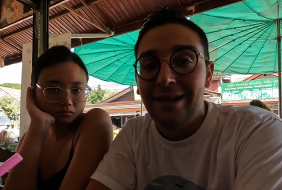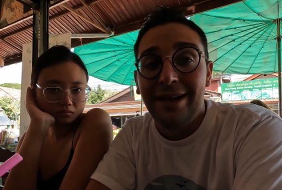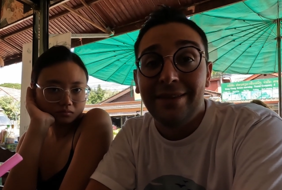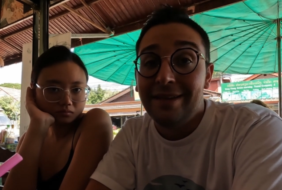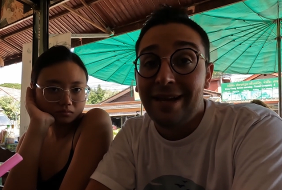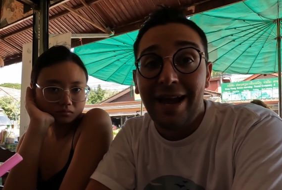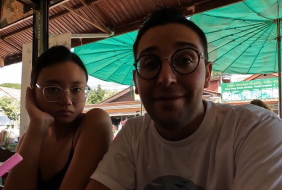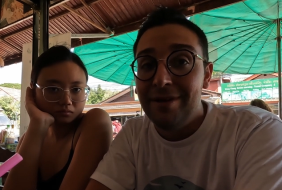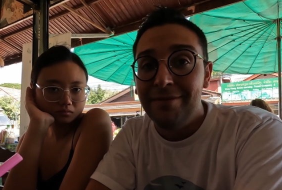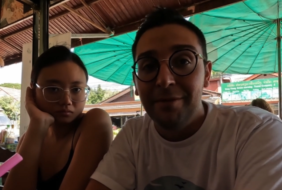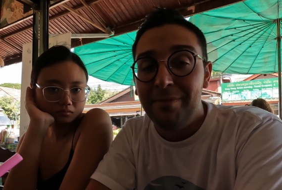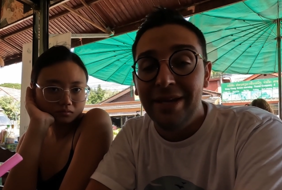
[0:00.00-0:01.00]
Speaker 1: I think
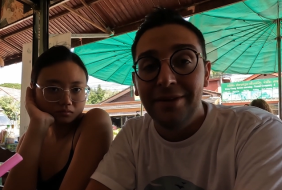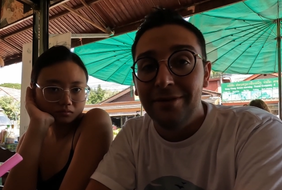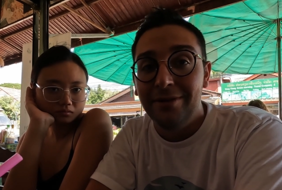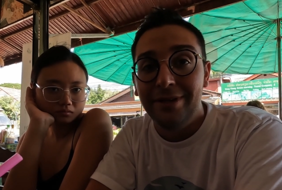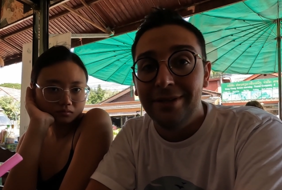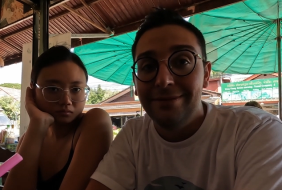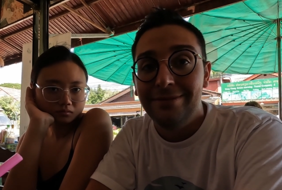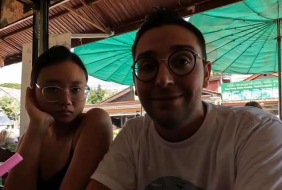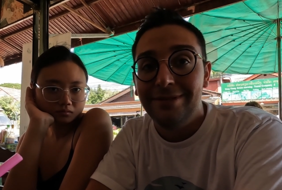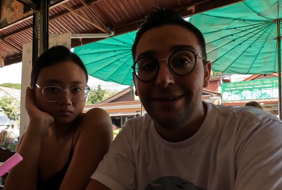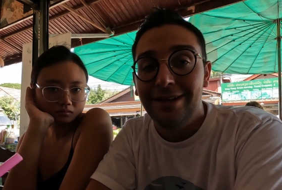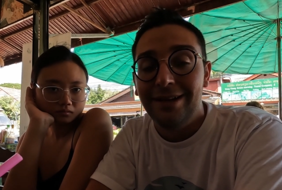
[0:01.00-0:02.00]
I've ever been on.
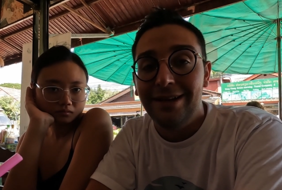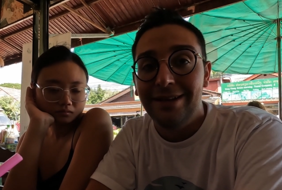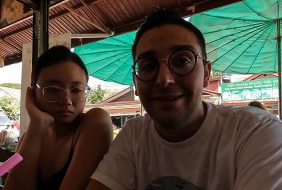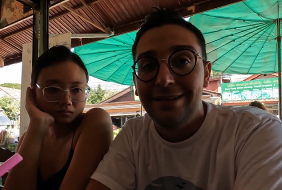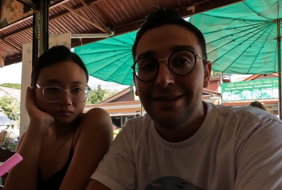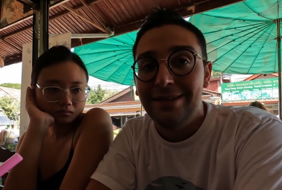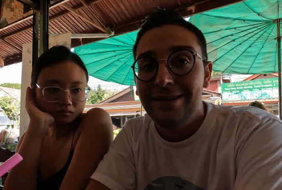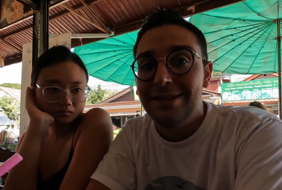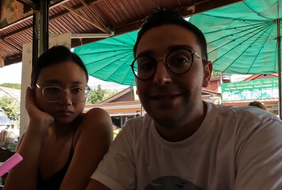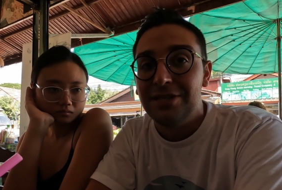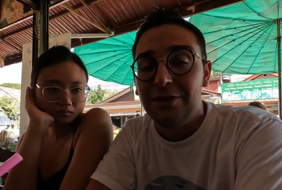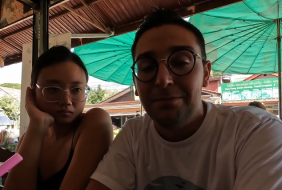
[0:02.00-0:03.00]
Uh,
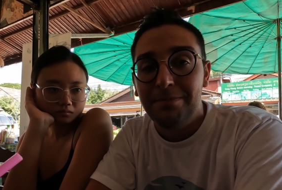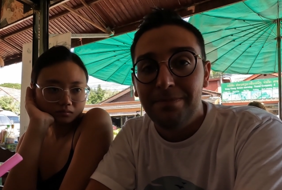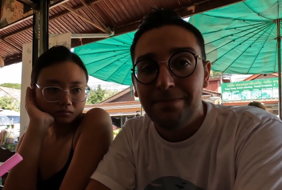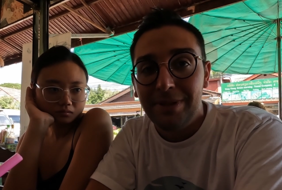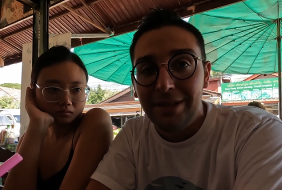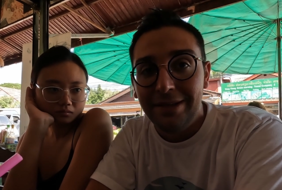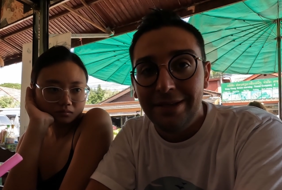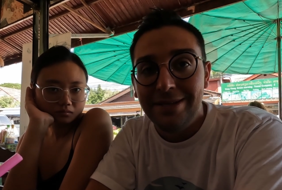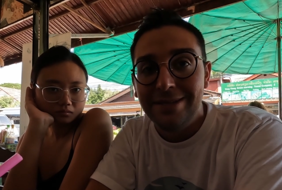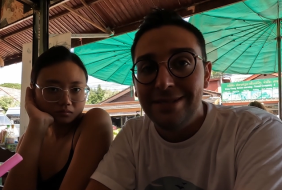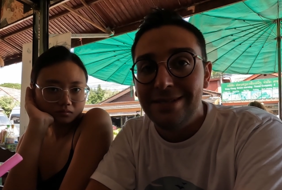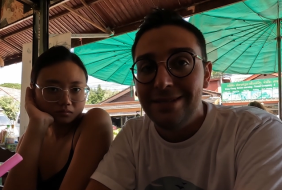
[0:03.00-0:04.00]
so
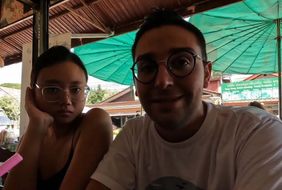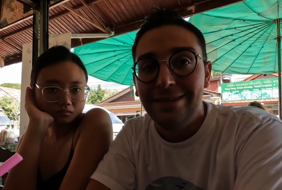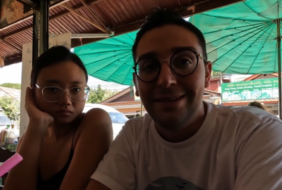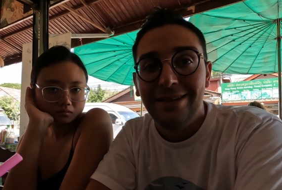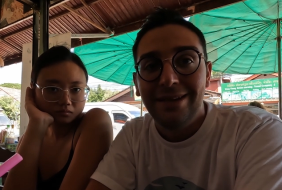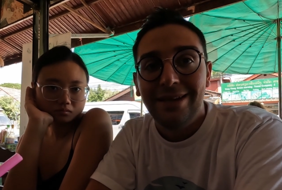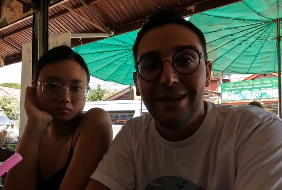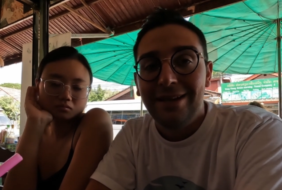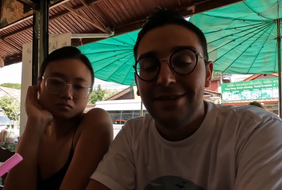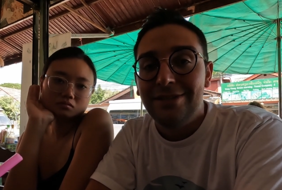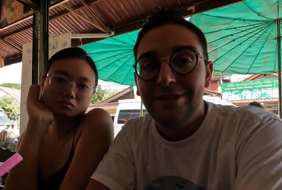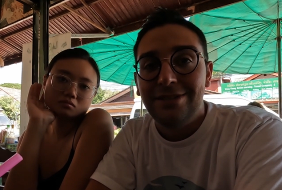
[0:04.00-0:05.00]
please,
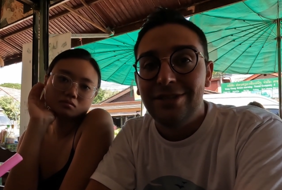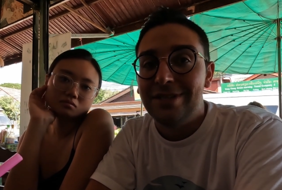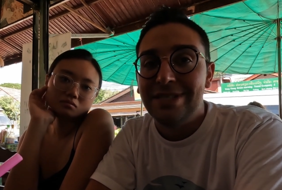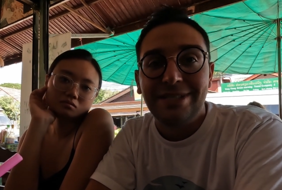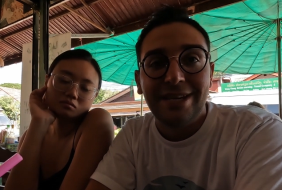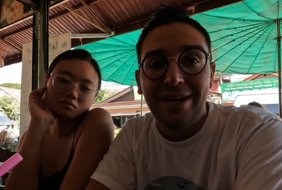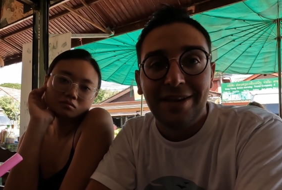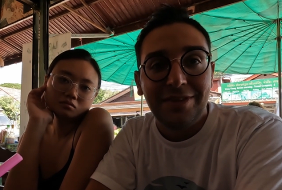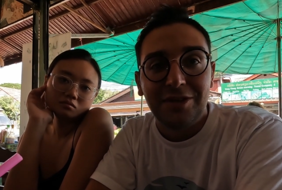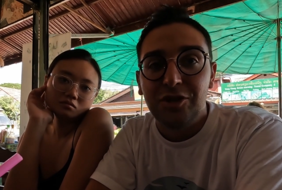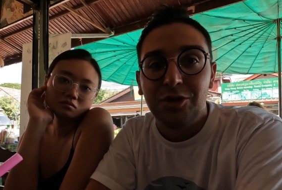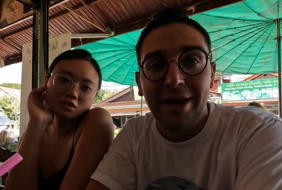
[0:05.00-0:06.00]
just take
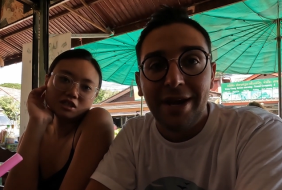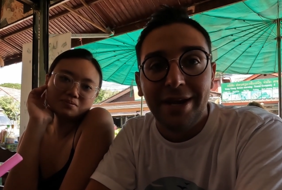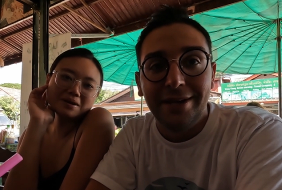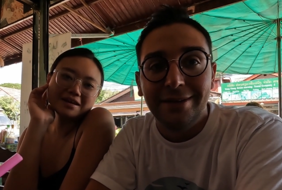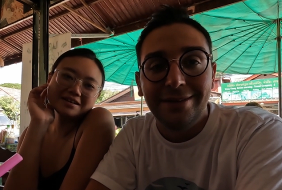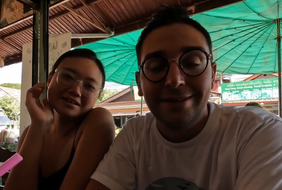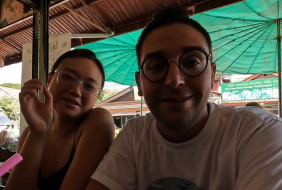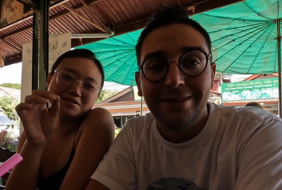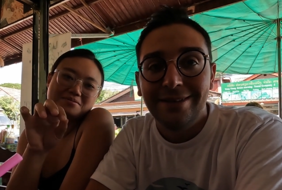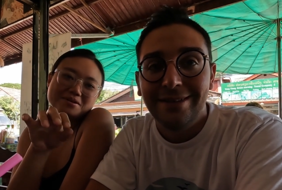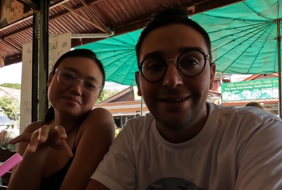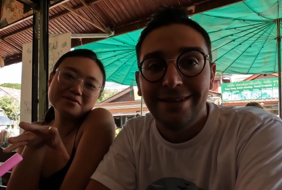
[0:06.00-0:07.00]
Speaker 2: the train. Spend a
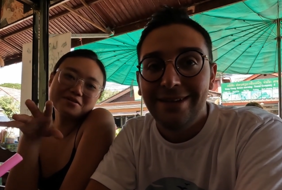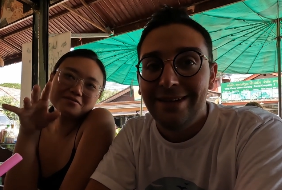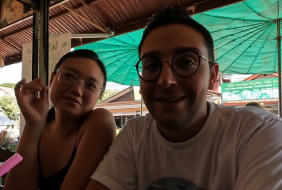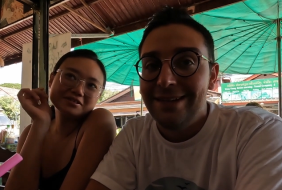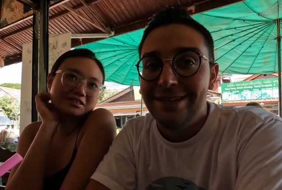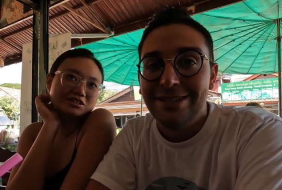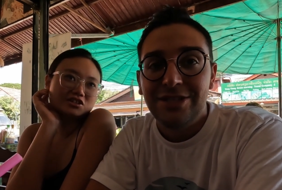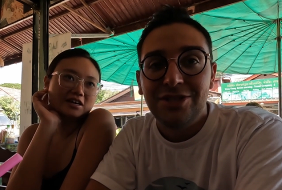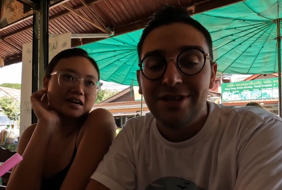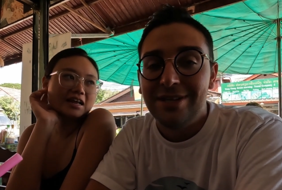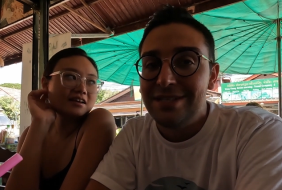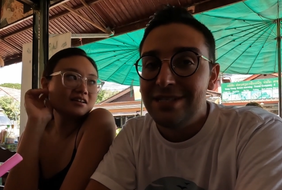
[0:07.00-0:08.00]
little bit more for the
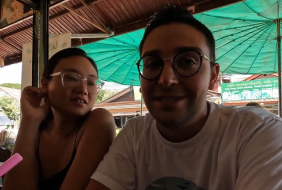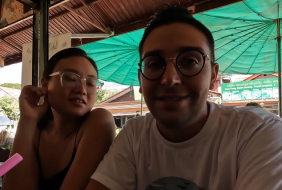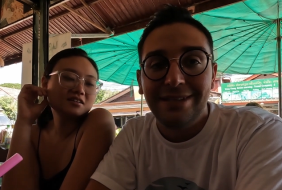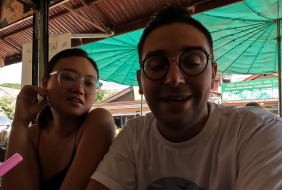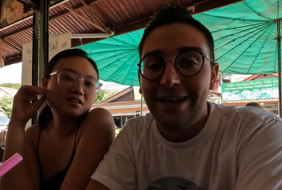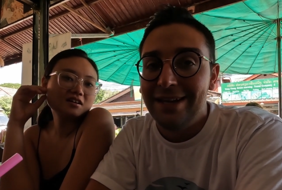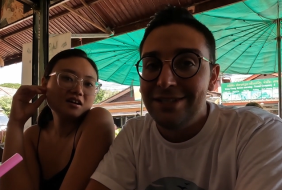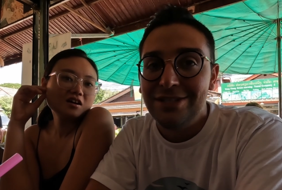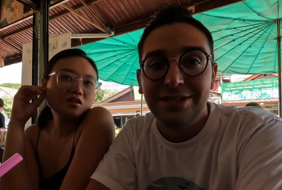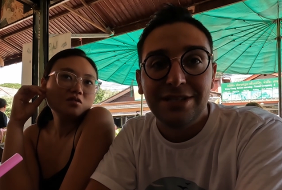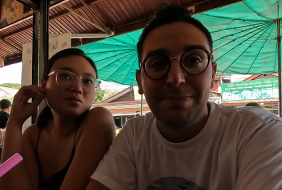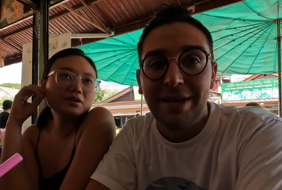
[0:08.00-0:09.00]
train.
Speaker 1: Just and yeah,
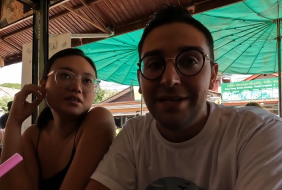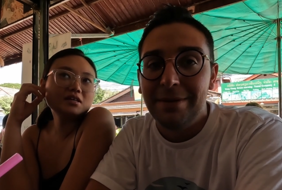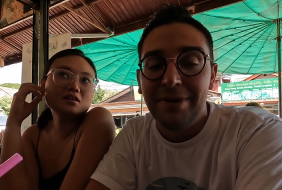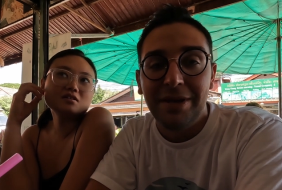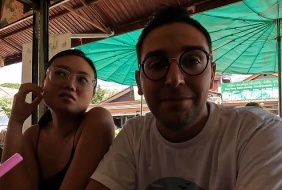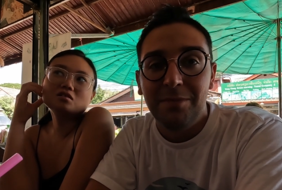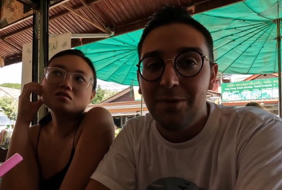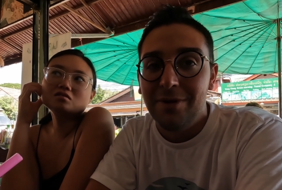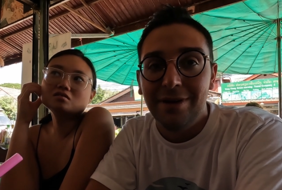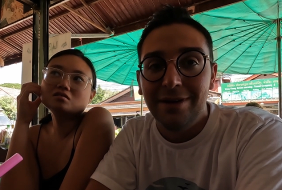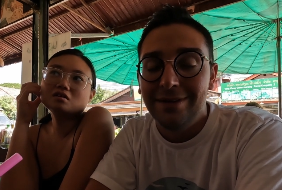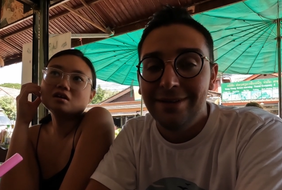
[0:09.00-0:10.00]
just
Speaker 2: spend a bit know,
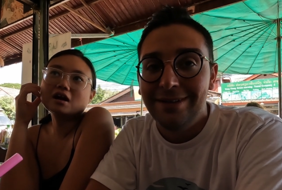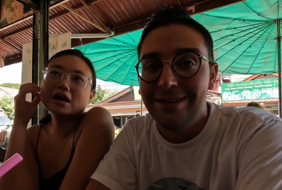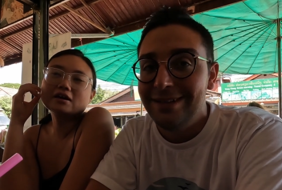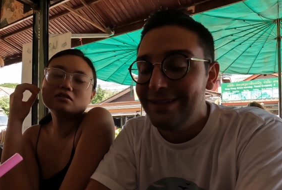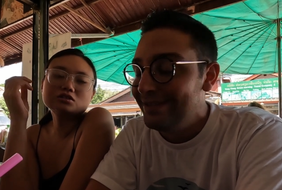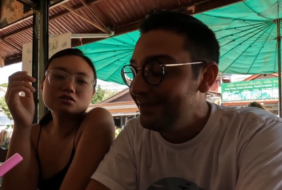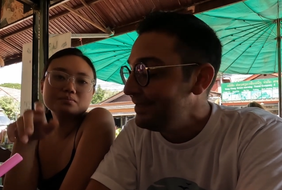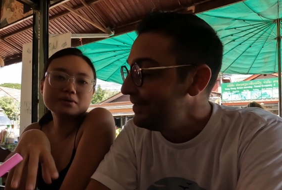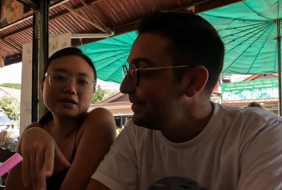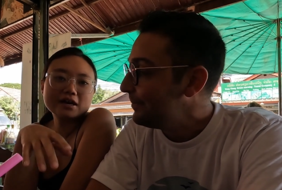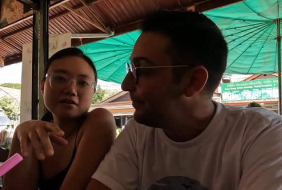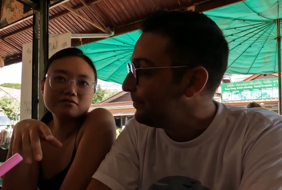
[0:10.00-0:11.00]
more. And also
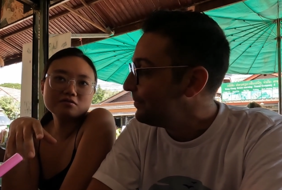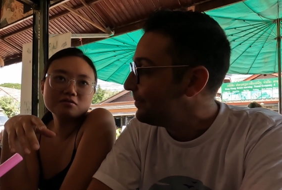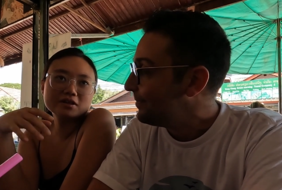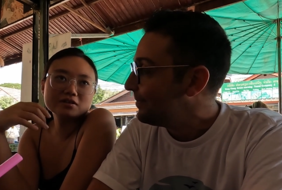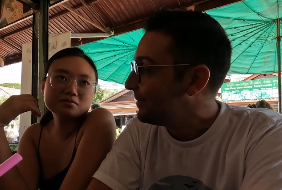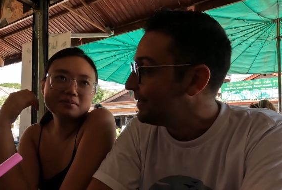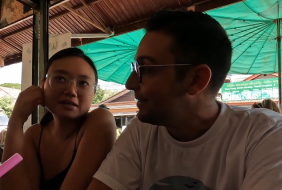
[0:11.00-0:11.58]
be careful when you